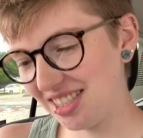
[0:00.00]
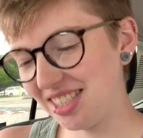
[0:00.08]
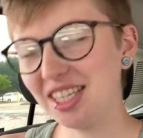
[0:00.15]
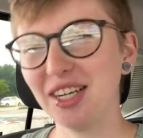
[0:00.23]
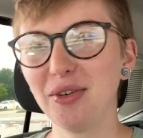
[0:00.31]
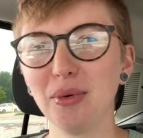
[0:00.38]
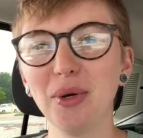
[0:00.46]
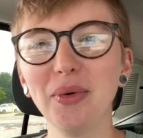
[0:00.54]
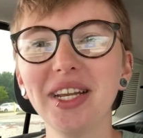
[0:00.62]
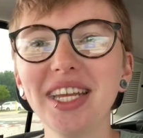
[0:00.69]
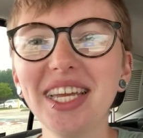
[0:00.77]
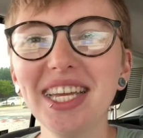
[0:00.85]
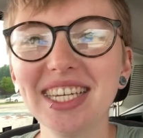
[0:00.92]
gonna
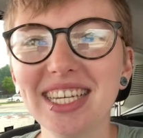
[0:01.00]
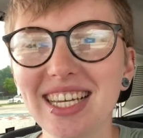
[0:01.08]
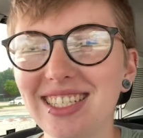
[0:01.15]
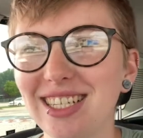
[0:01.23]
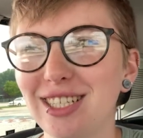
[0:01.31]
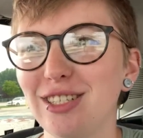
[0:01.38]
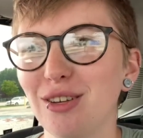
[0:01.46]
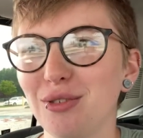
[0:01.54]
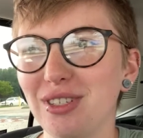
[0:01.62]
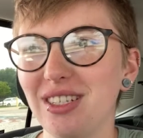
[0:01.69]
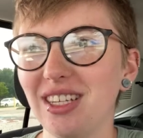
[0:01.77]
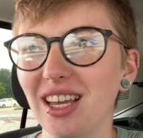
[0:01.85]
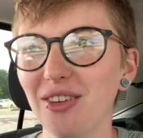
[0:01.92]
ruin it because it's so
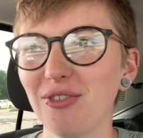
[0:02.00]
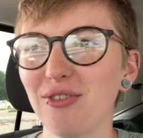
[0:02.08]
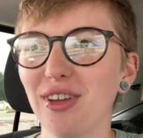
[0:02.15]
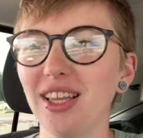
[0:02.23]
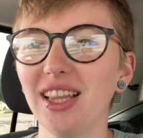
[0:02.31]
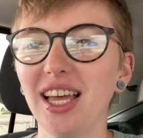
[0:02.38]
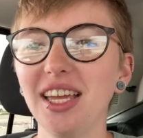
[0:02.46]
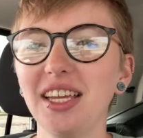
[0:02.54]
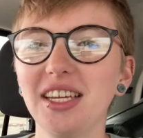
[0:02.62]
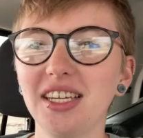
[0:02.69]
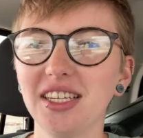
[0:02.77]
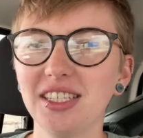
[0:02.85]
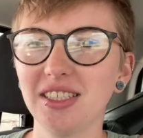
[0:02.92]
stiff and
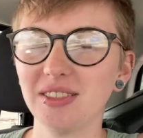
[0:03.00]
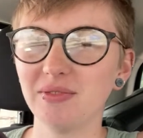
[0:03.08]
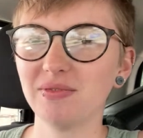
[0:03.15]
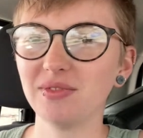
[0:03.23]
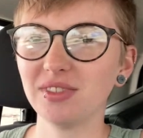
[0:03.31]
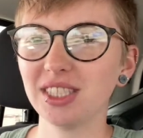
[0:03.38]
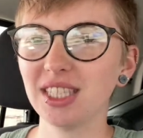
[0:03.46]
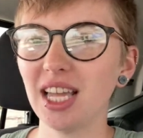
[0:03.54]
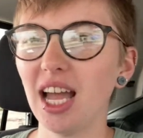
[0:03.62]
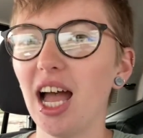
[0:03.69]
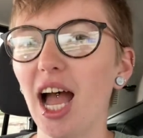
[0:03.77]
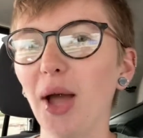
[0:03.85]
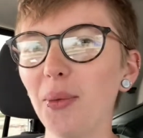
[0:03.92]
like
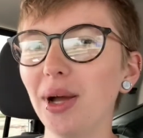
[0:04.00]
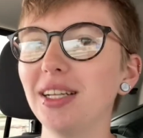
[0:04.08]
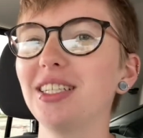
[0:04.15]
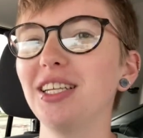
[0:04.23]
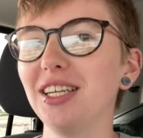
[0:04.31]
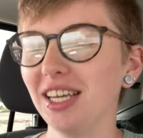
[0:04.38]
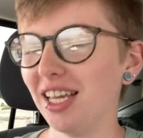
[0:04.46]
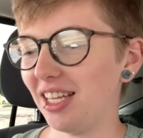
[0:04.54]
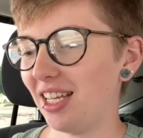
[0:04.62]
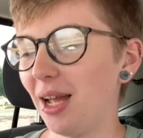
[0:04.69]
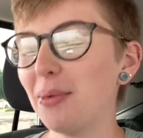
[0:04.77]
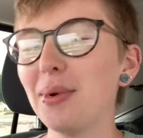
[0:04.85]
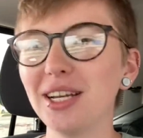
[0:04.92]
I want to
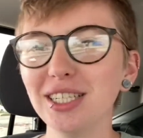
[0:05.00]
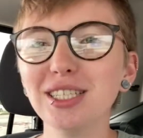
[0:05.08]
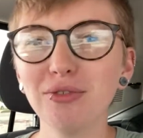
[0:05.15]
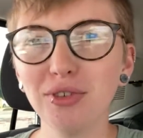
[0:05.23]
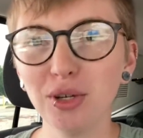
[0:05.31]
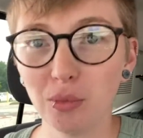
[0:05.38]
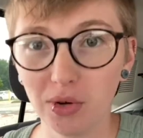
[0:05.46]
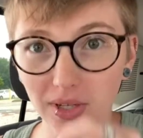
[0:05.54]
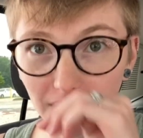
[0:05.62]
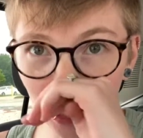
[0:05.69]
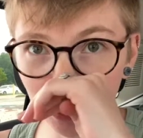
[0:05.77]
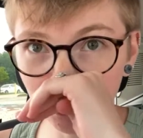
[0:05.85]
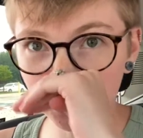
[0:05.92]
I want it to feel more
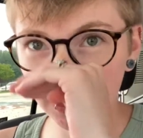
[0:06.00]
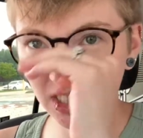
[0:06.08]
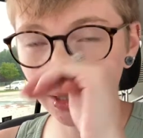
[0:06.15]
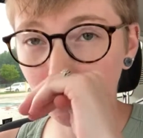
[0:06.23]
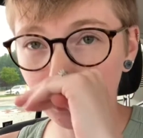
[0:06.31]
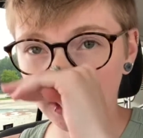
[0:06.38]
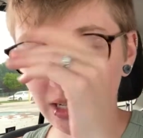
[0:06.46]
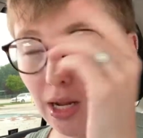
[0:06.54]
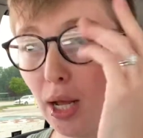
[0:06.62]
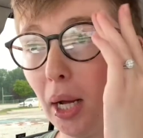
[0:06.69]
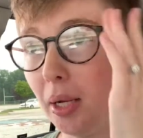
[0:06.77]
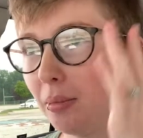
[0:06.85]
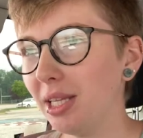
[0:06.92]
loved
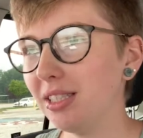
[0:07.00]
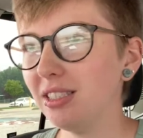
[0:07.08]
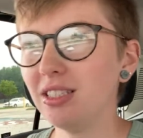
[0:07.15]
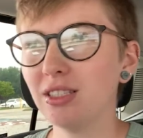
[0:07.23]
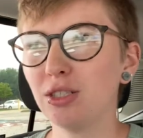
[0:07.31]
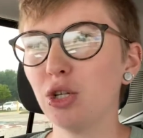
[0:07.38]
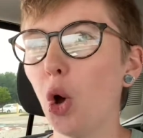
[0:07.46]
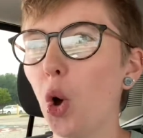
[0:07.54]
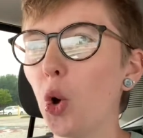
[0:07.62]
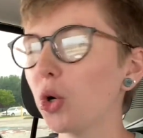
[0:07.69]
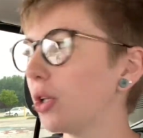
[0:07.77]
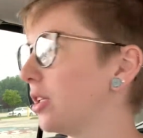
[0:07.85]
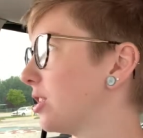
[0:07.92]
um and this is
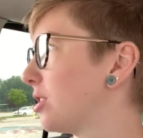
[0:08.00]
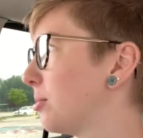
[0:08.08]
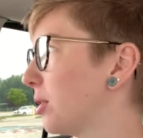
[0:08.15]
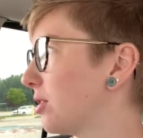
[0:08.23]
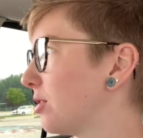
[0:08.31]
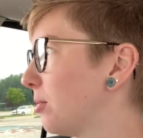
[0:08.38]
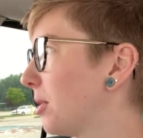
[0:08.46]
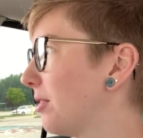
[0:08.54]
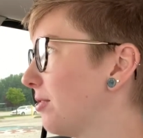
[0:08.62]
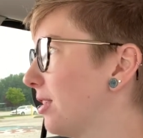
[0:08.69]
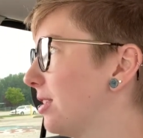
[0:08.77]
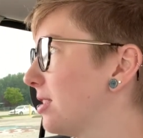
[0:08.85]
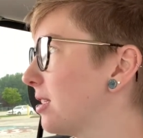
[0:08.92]
totally just a personal
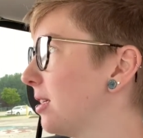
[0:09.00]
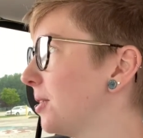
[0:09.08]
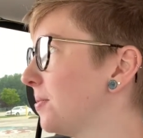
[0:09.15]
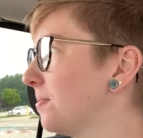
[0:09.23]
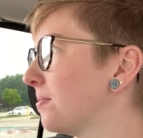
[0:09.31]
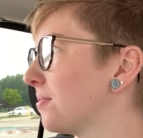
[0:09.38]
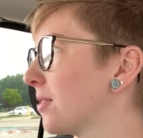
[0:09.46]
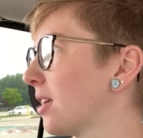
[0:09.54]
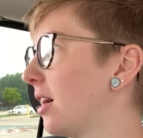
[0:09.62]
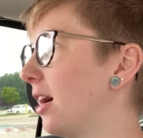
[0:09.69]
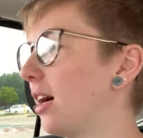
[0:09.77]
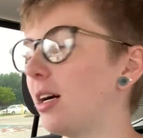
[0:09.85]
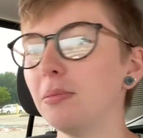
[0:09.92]
preference
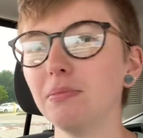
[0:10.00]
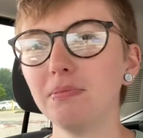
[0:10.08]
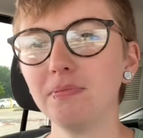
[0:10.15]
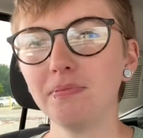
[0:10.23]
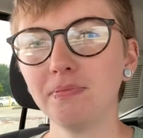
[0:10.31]
um